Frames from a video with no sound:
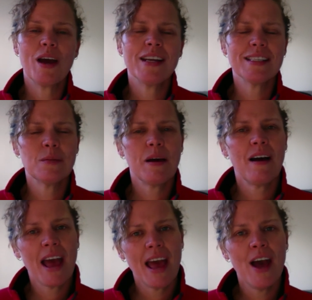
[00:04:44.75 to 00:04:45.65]
And it's about
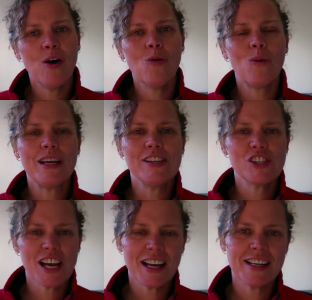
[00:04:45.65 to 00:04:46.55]
how we
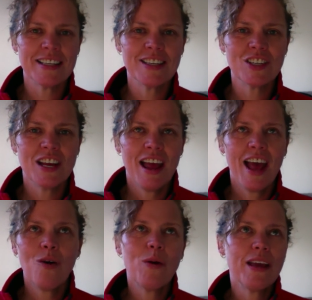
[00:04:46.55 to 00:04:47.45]
challenge,
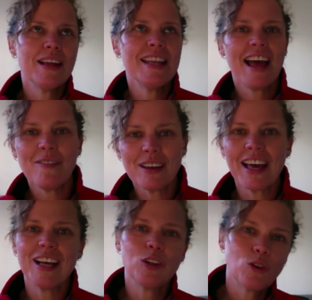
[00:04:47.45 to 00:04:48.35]
how we
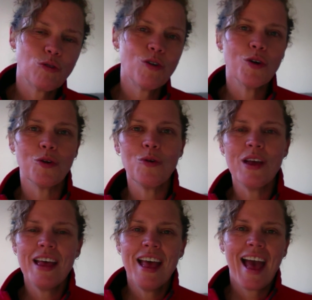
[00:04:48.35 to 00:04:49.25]
navigate through,
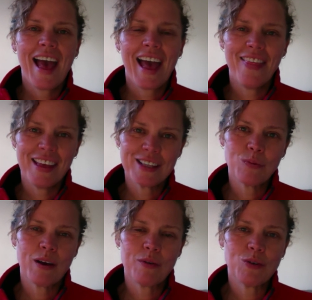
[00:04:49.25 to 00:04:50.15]
and that's
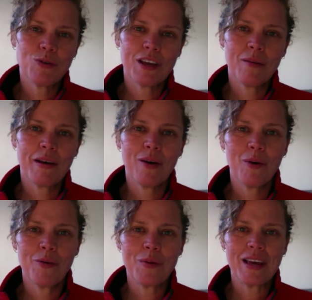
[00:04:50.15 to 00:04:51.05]
where we're talking about
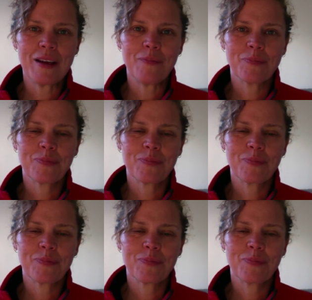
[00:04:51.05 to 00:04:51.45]
well-being.